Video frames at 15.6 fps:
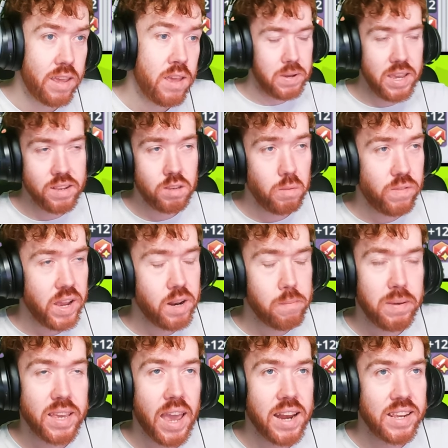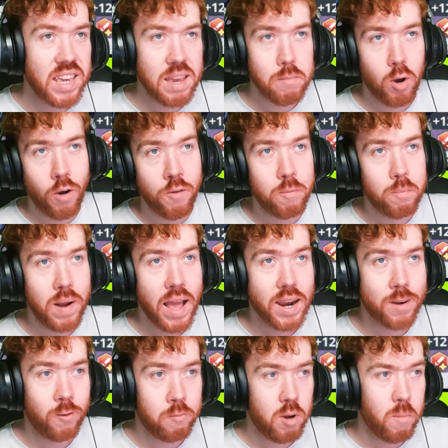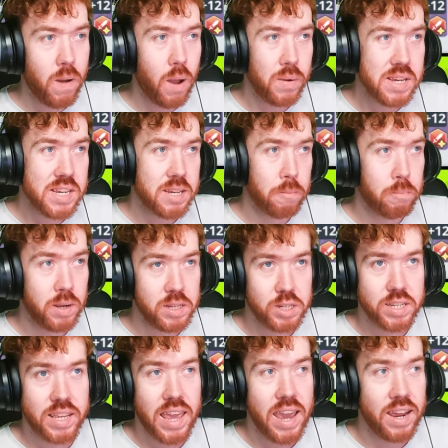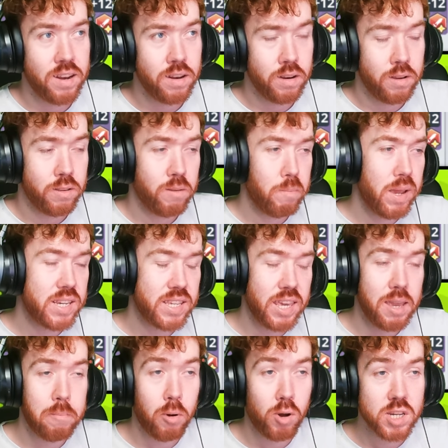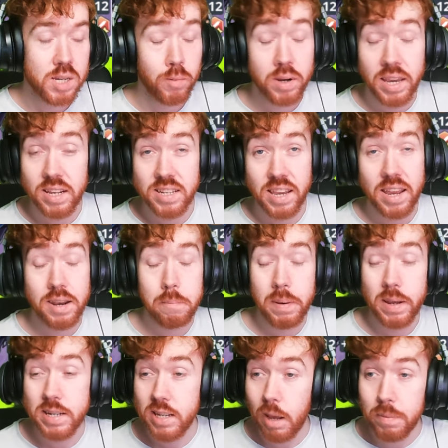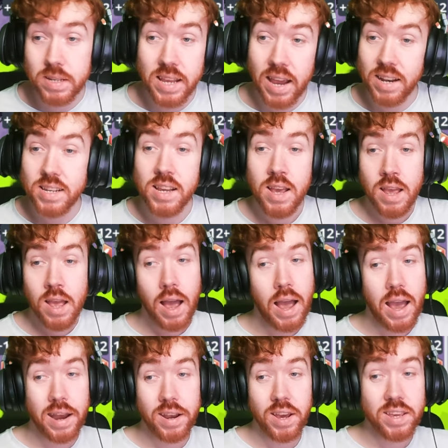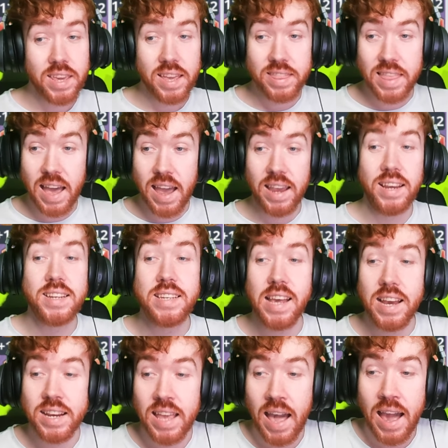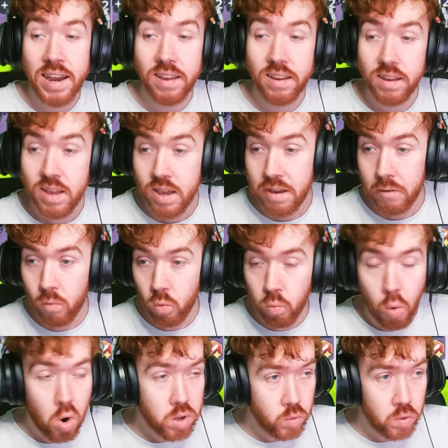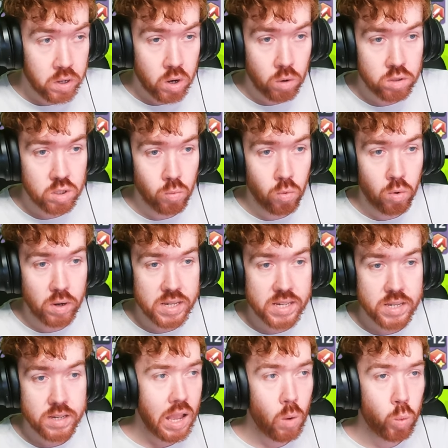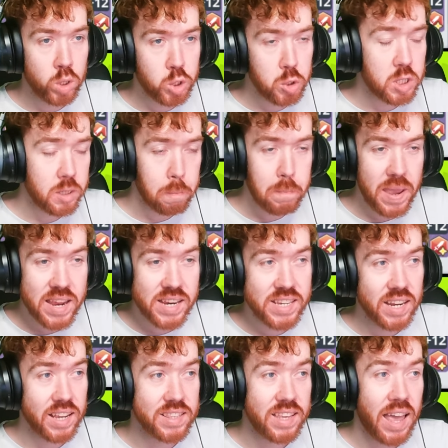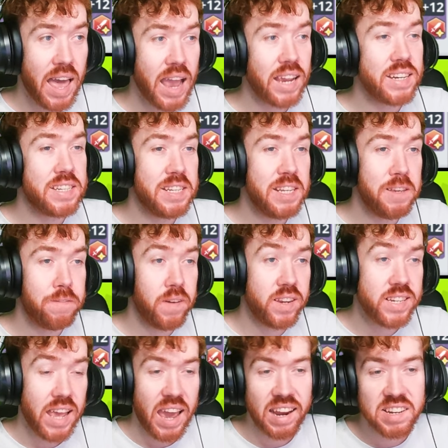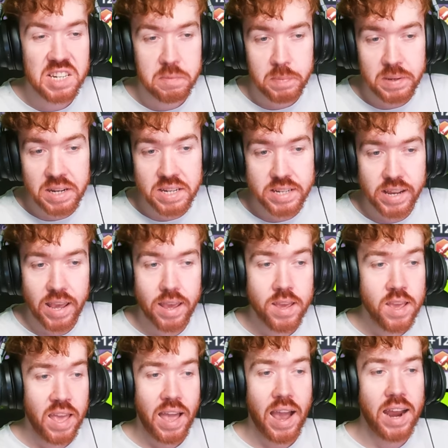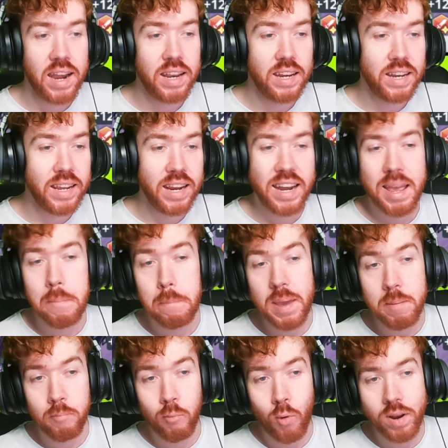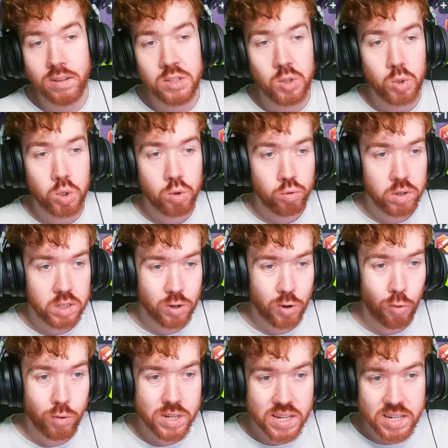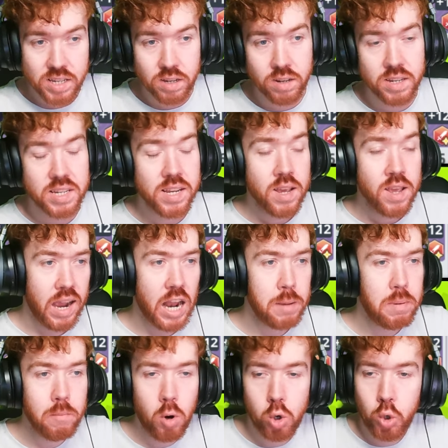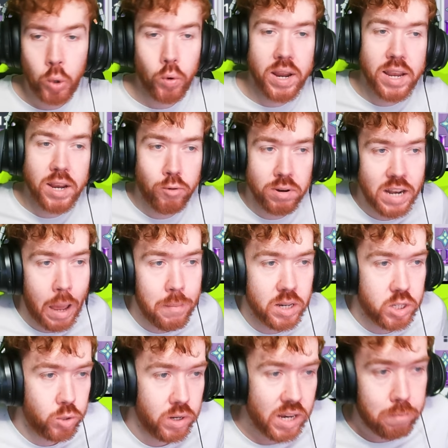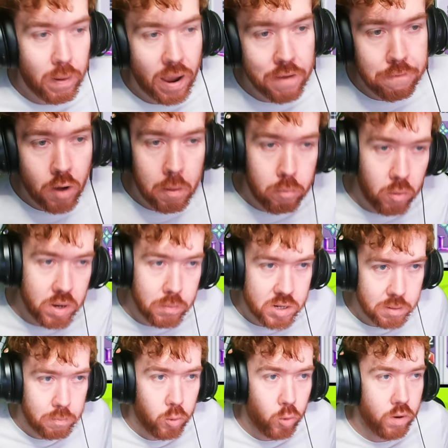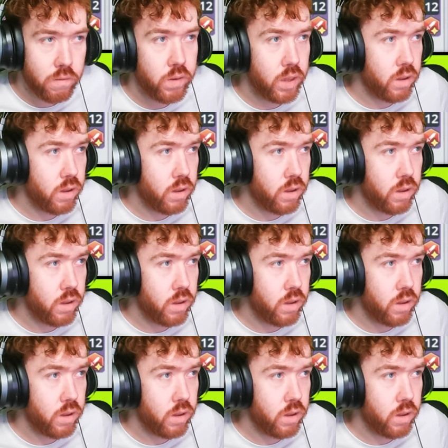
But yeah, to be fair, the big end game of Black Clover Mobile is simply just getting, you know, the best gear possible, getting the best substats. And yeah, that is kind of what you want to go towards. I would use the basic attack, defense, and speed set, and then lean a bit more into critical resistance and a bit more crit rate and crit damage too. That's by far probably the most important thing.